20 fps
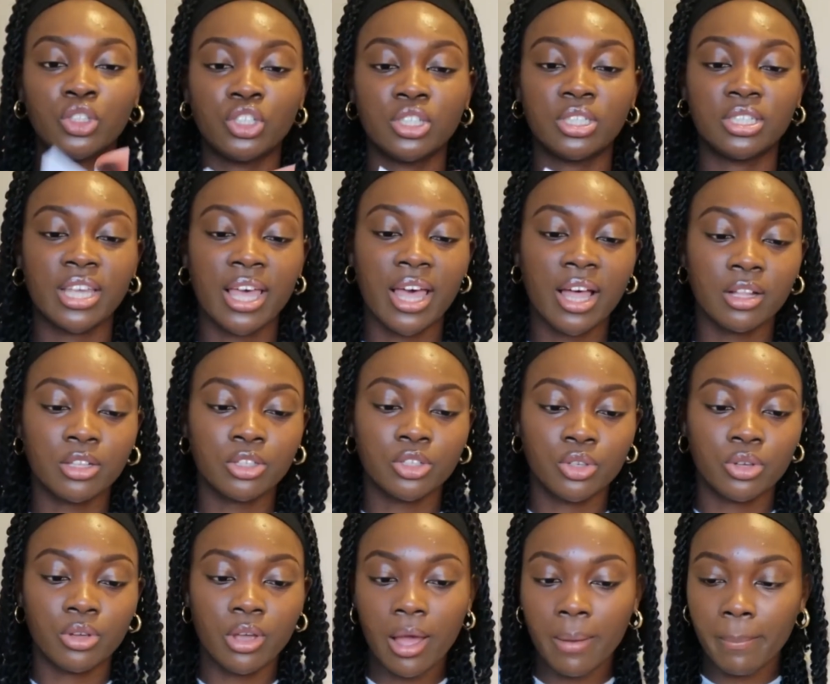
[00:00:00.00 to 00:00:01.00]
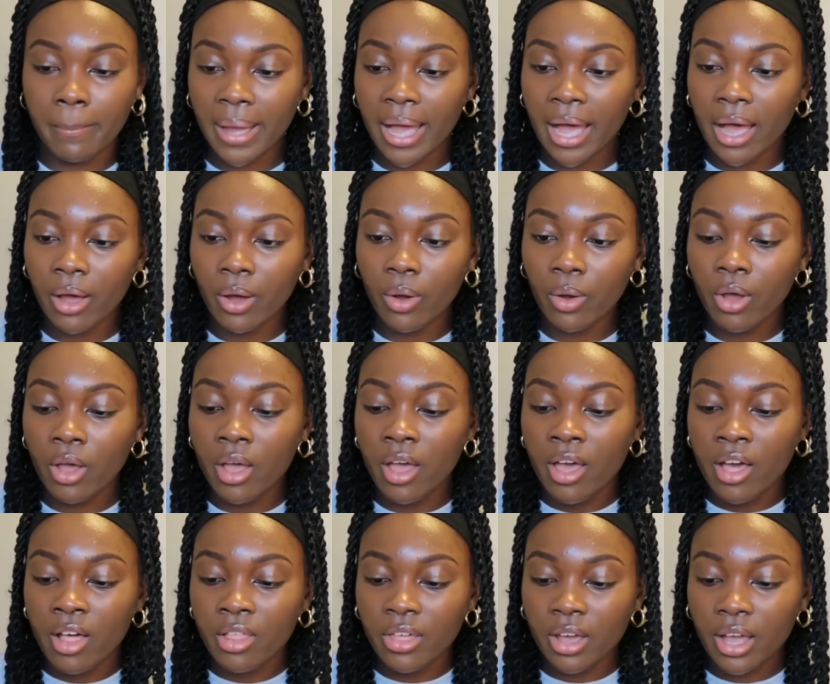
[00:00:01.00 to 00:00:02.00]
just tells you about
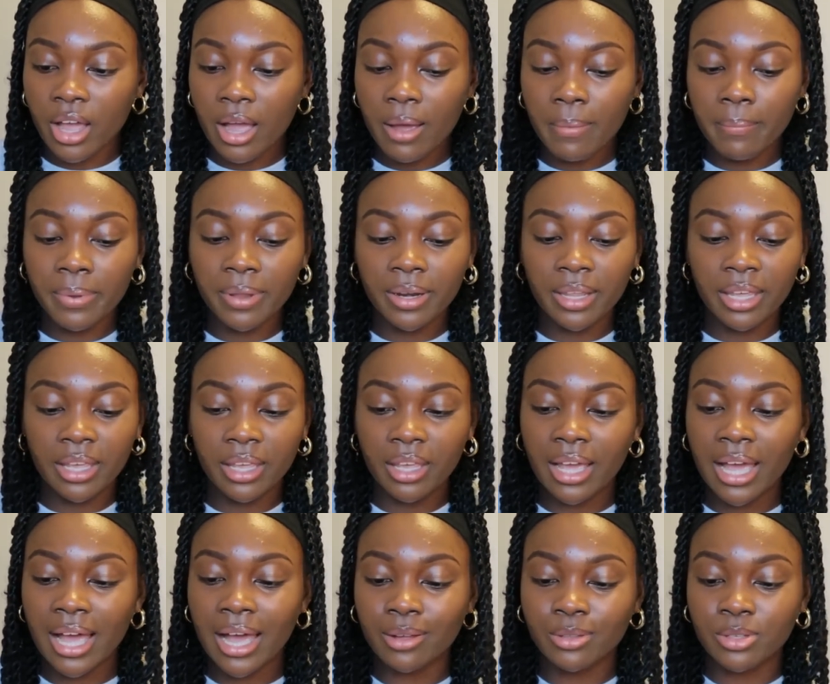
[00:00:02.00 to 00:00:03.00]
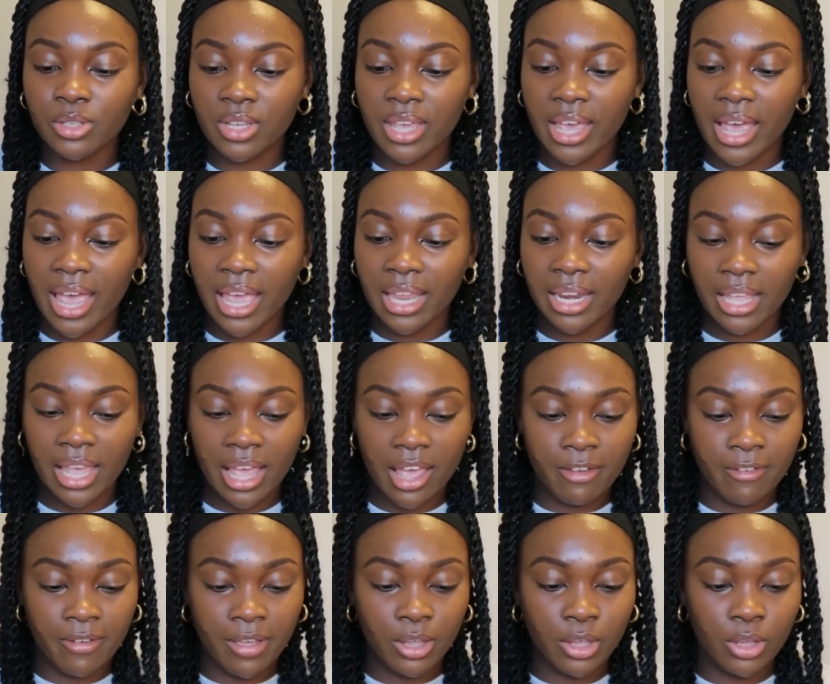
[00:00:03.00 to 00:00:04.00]
the company, how to get any
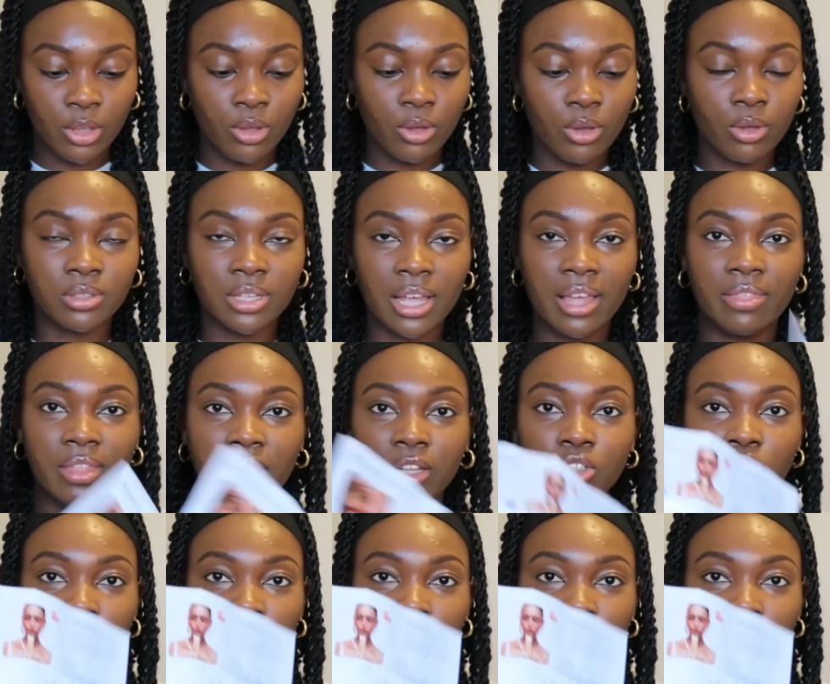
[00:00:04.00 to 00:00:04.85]
FAQs, and then